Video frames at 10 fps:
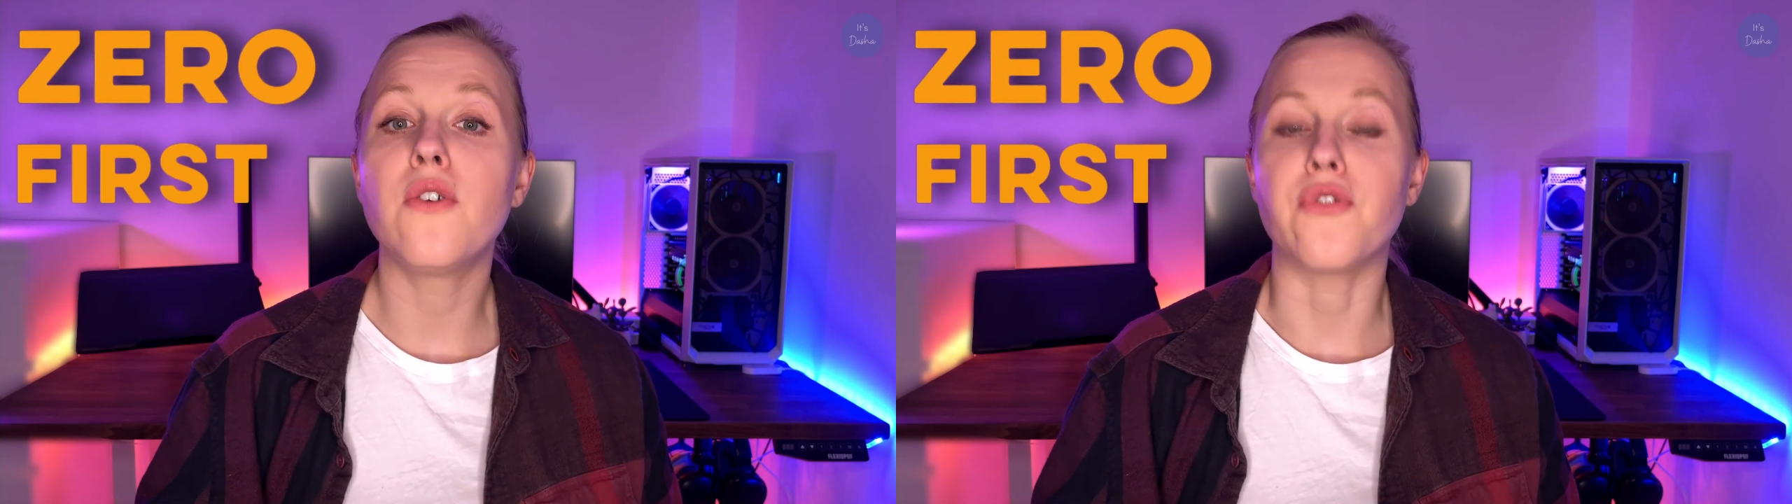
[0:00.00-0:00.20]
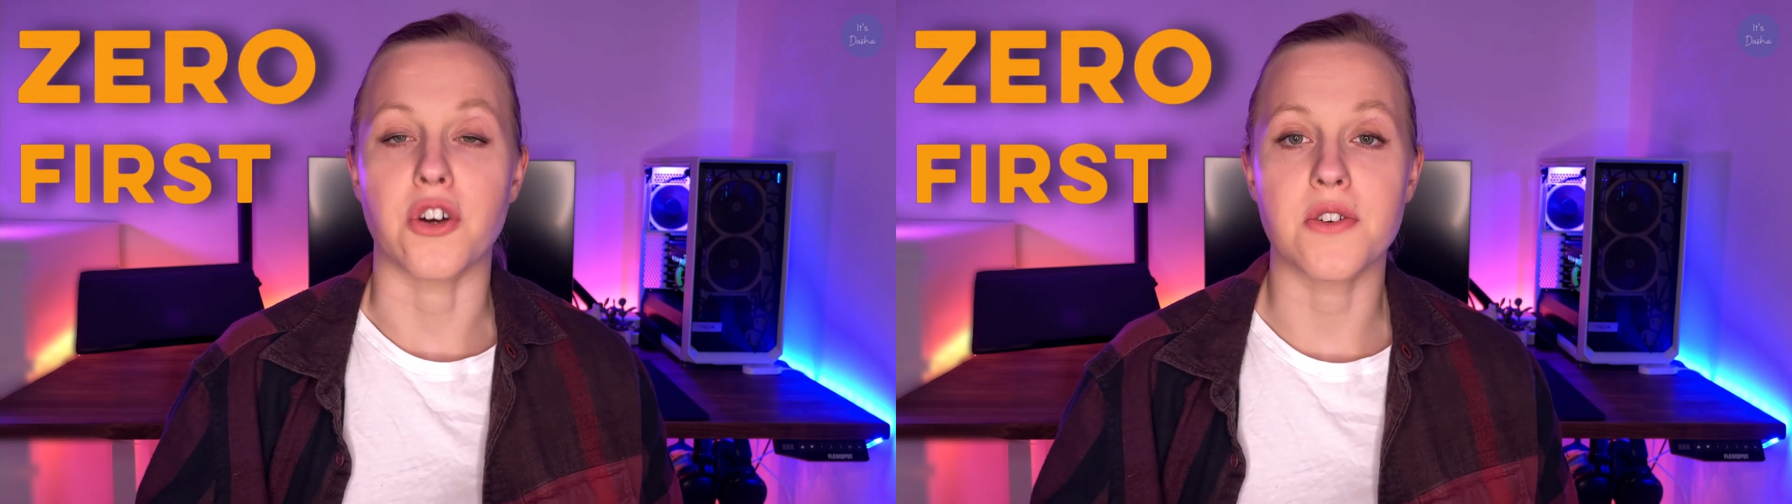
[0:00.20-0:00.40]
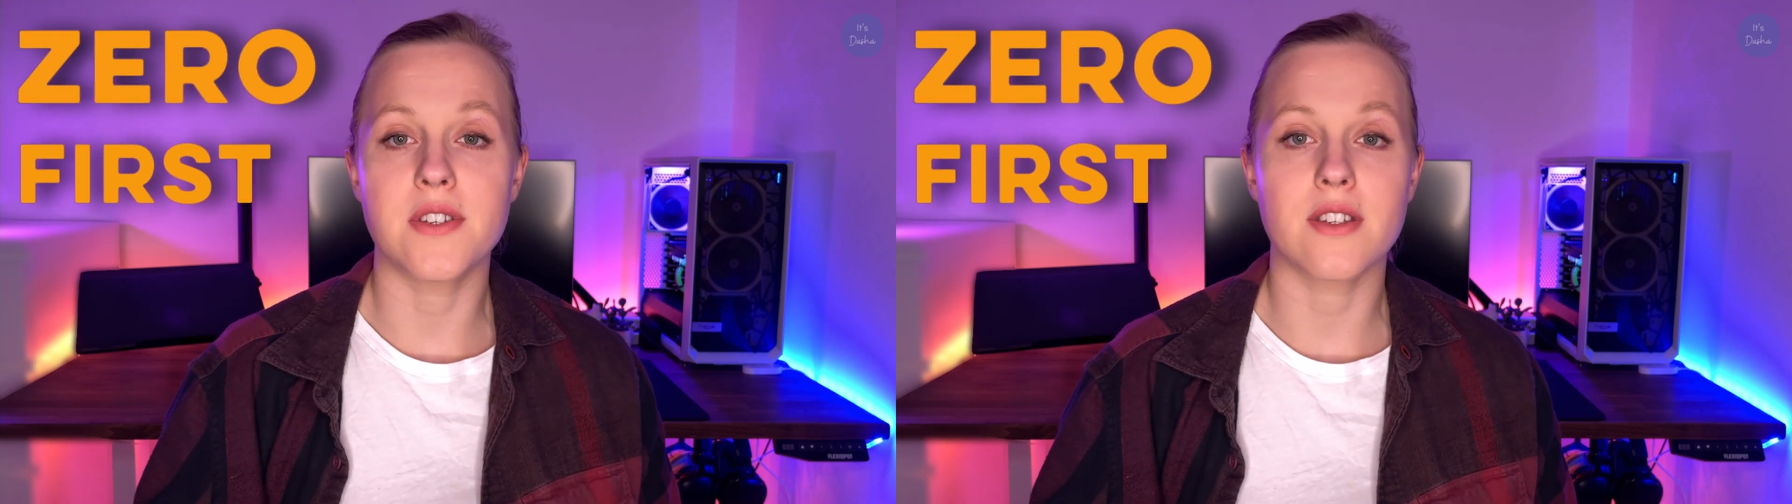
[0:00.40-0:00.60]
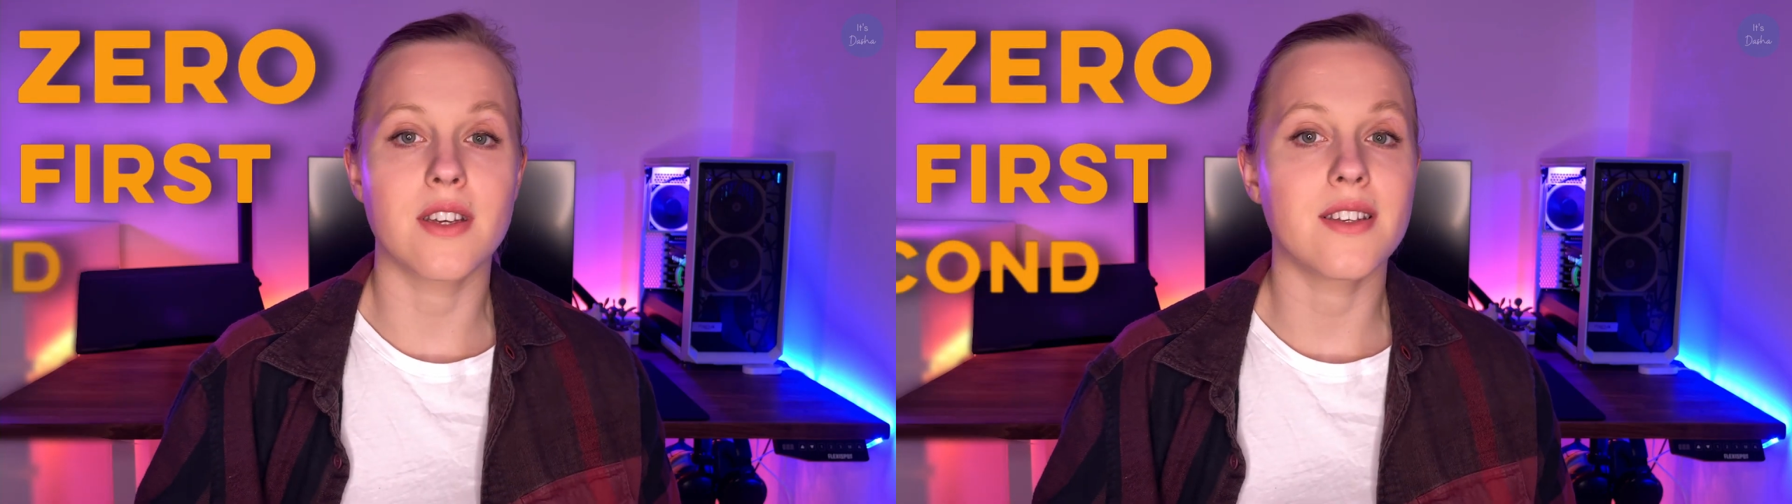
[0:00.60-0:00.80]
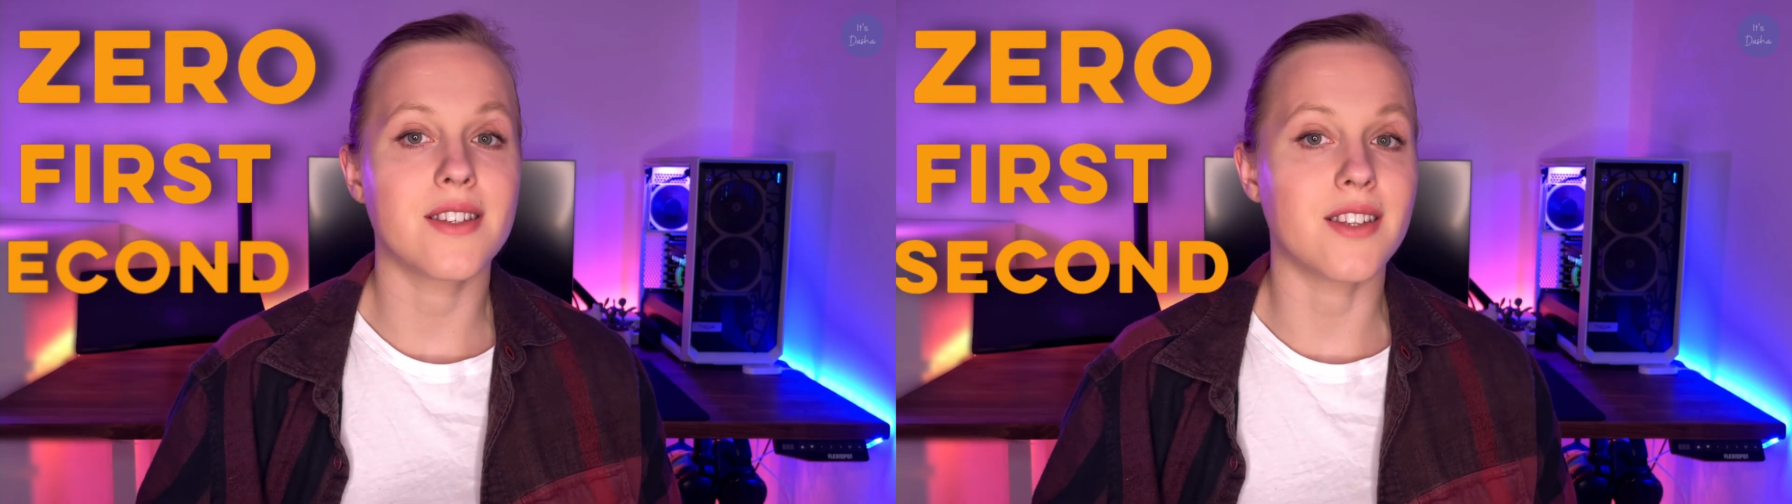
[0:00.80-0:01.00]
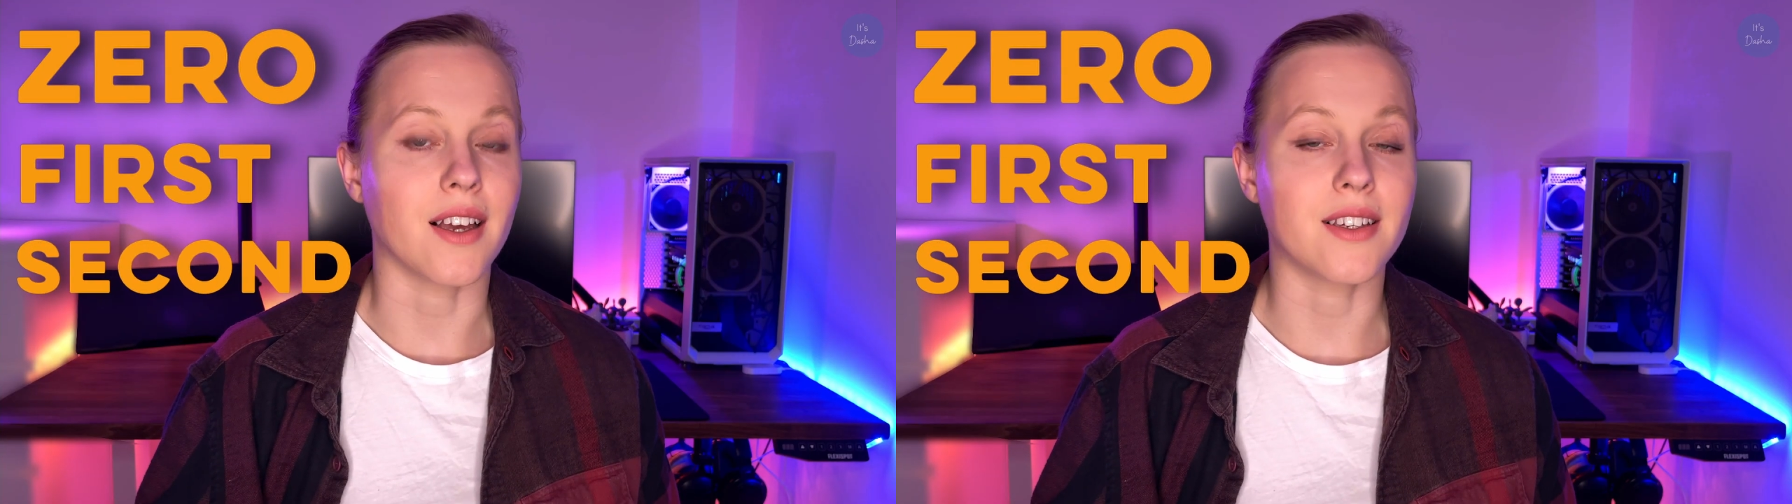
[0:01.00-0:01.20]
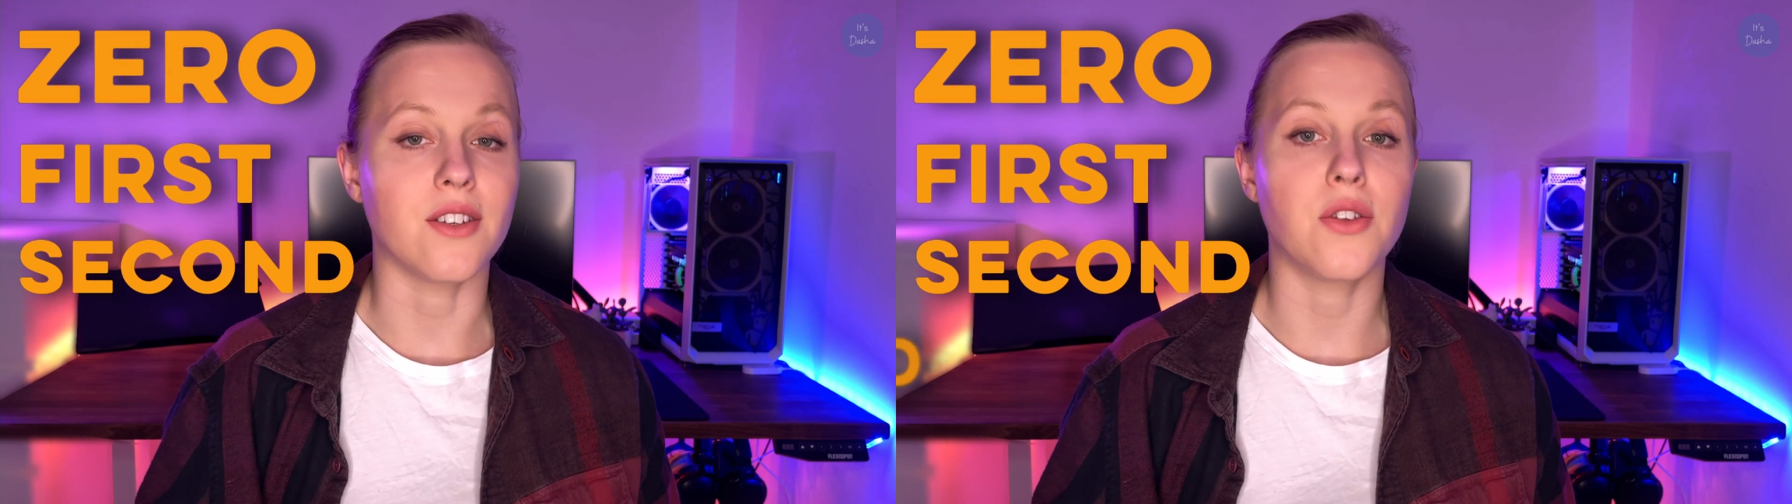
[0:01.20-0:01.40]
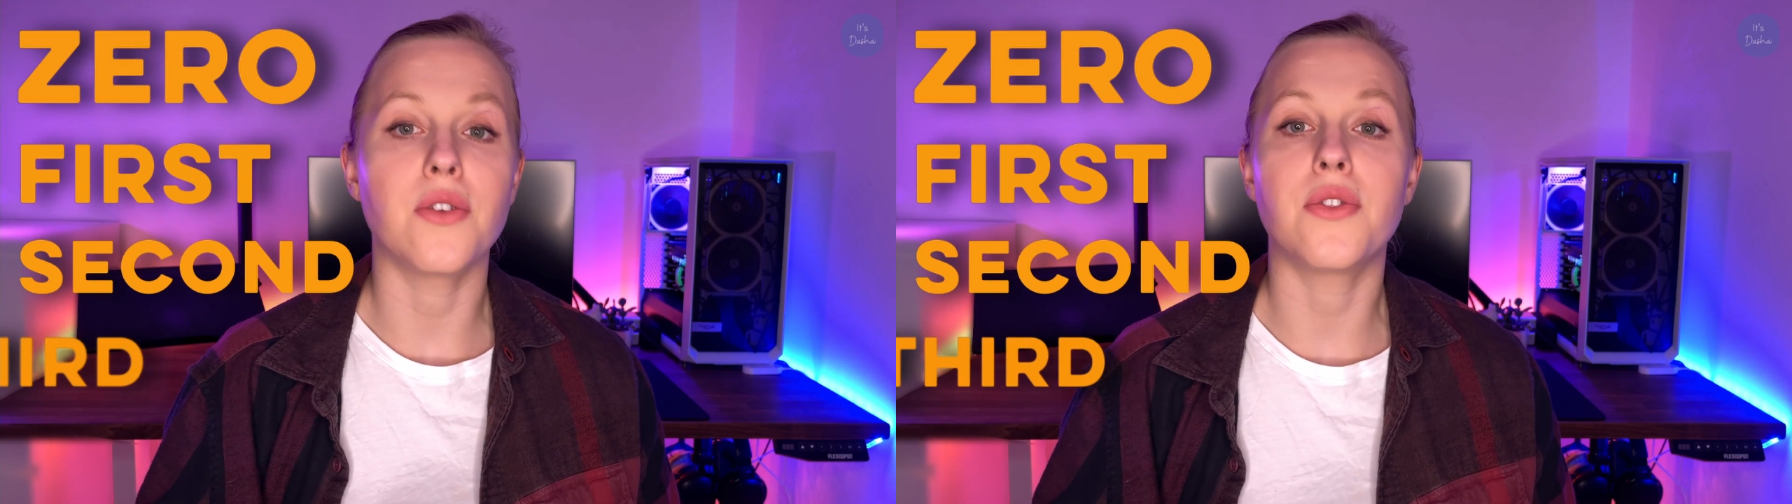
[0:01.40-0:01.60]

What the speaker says: first, second,